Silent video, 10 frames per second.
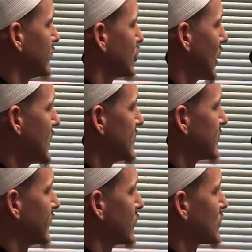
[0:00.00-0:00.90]
shades
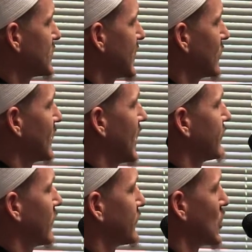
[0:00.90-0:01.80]
of understanding we
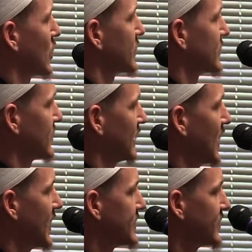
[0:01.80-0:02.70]
have of darkness and
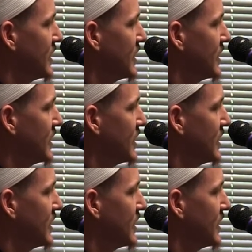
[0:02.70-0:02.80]
light.